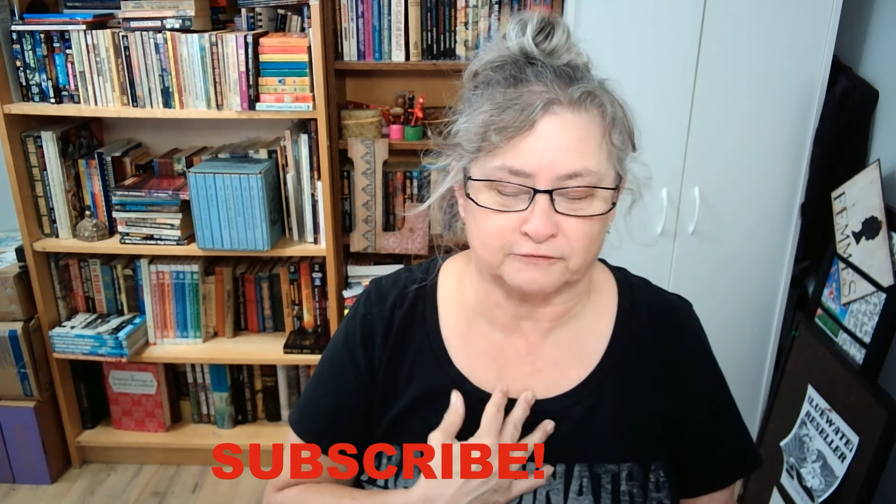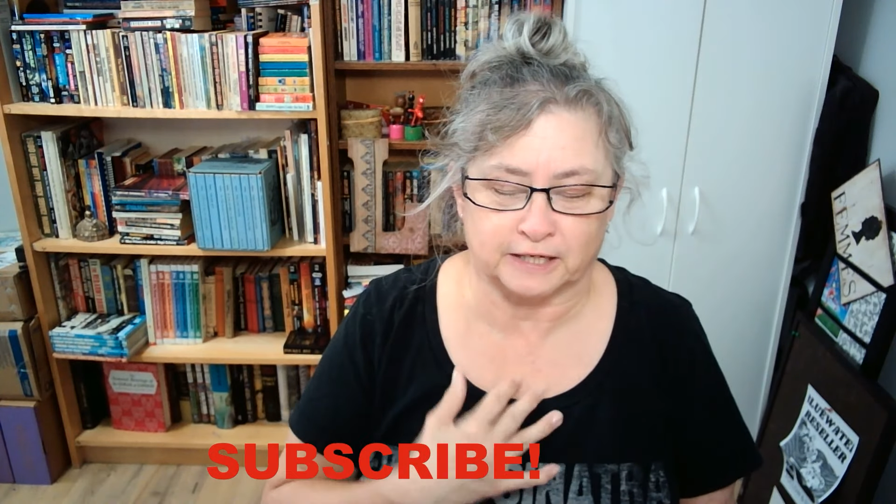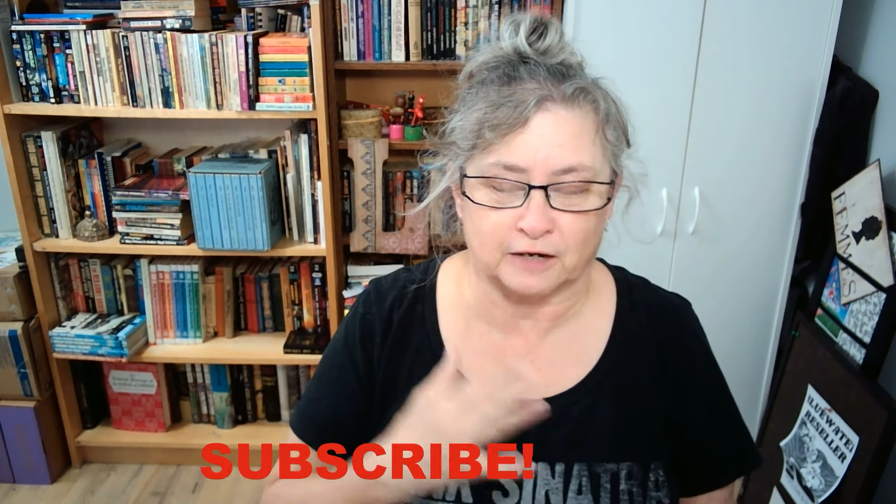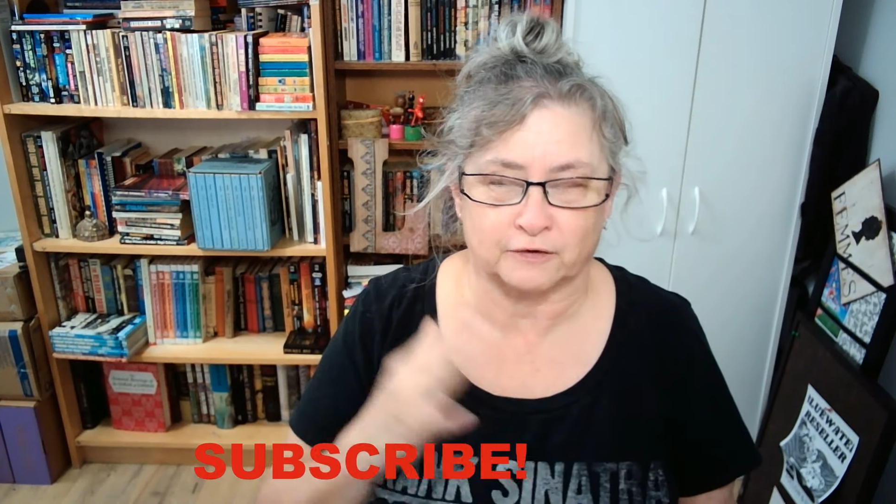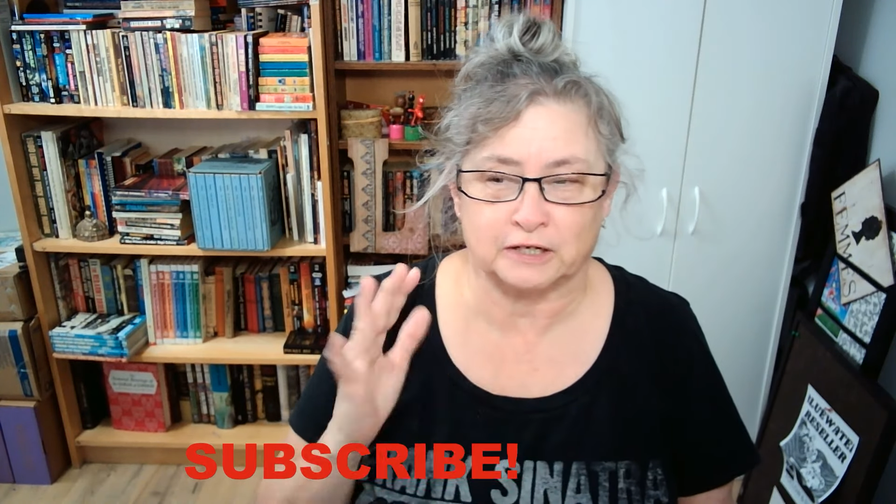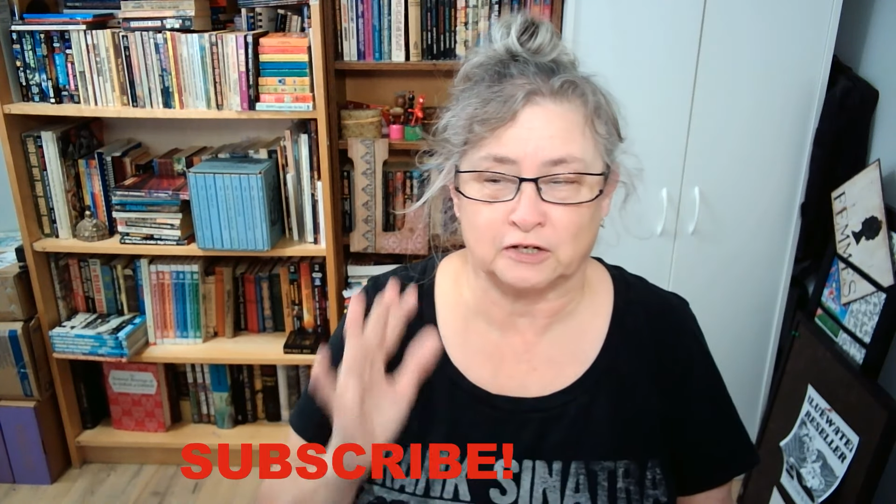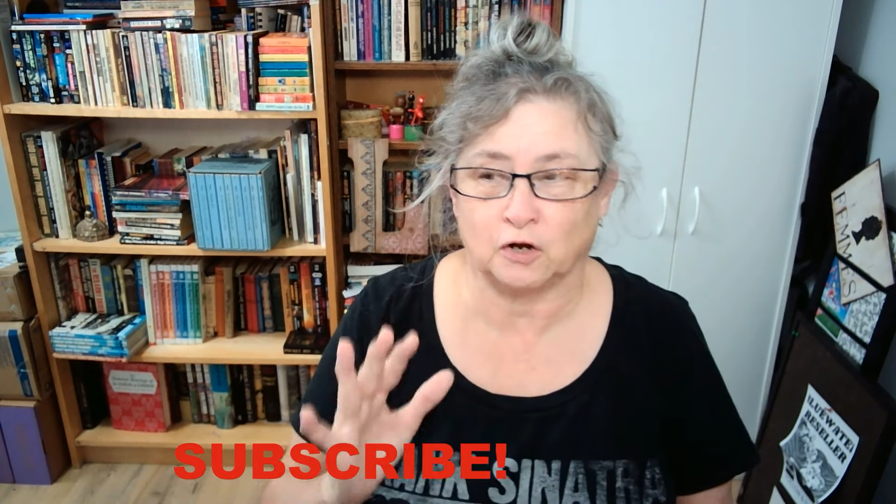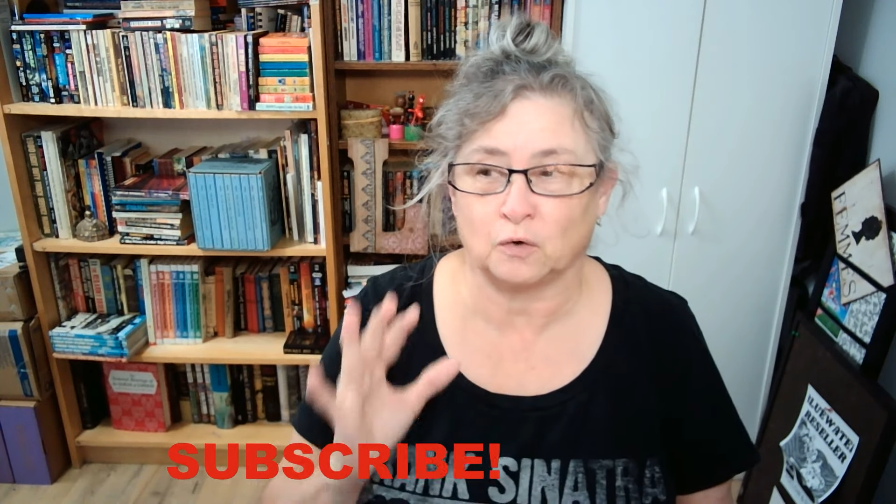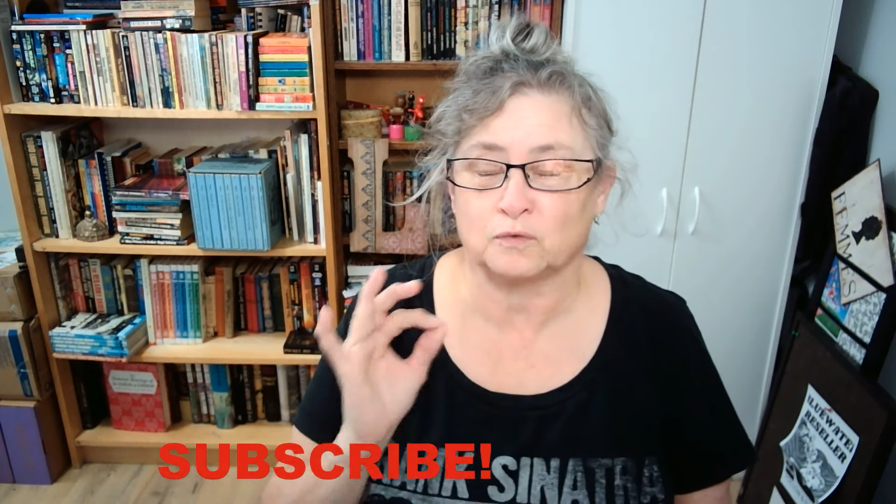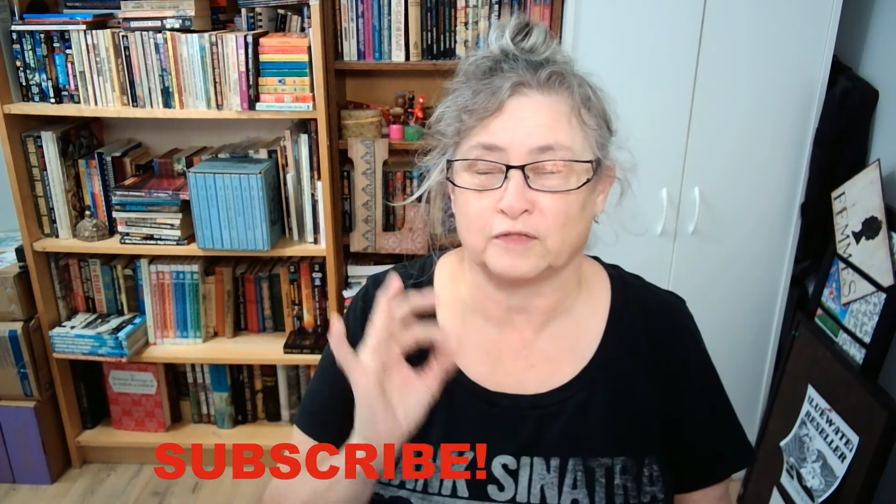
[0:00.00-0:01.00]
down and
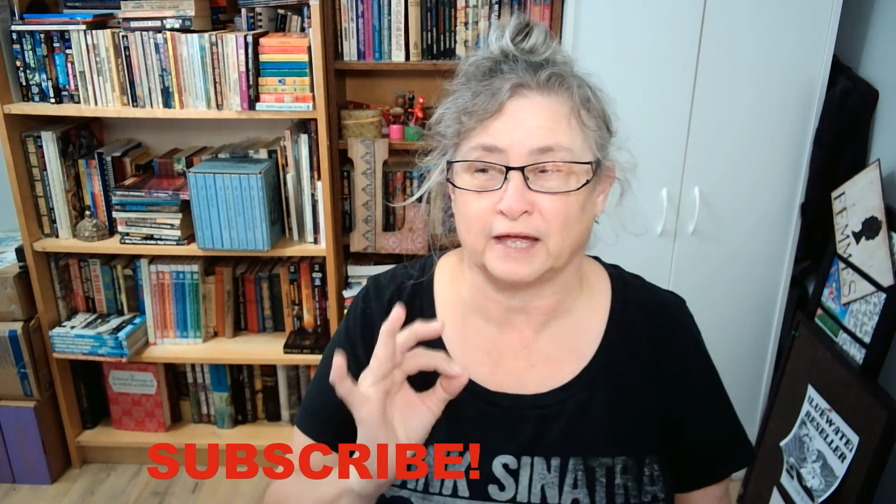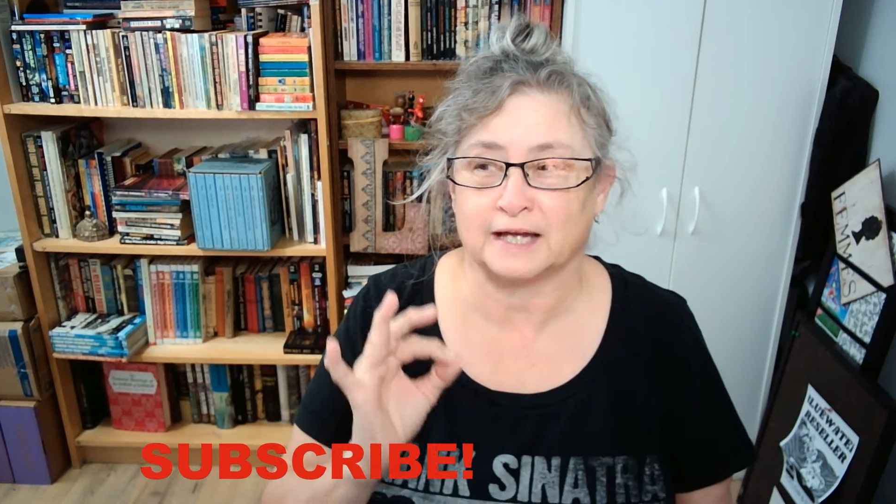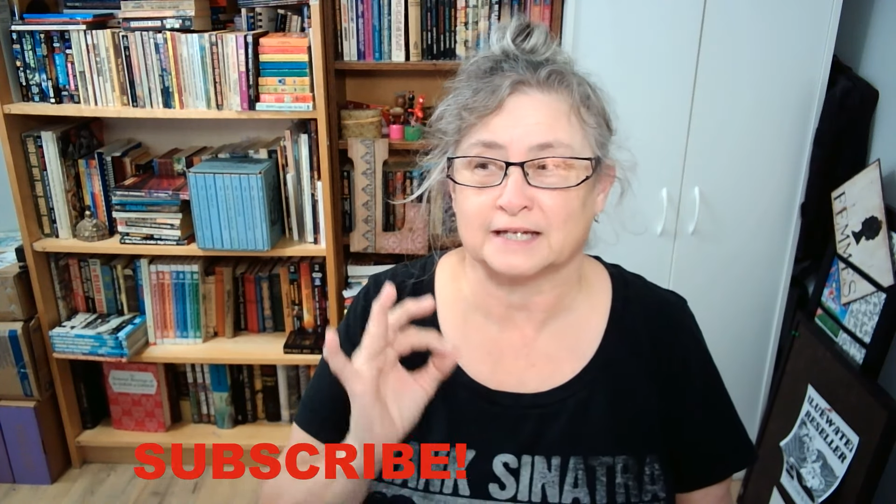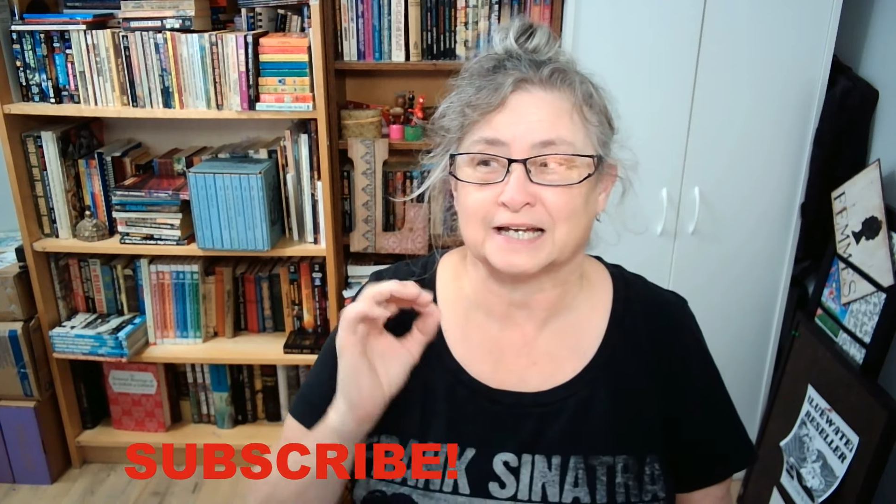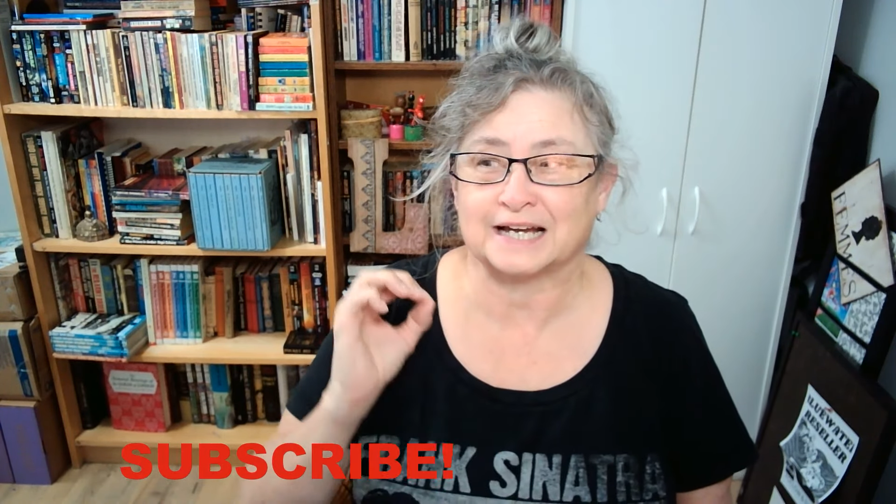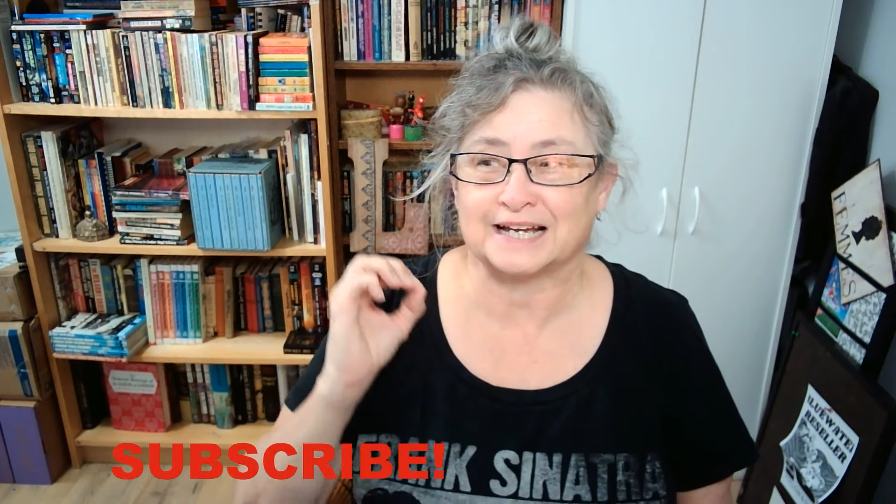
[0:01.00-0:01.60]
know that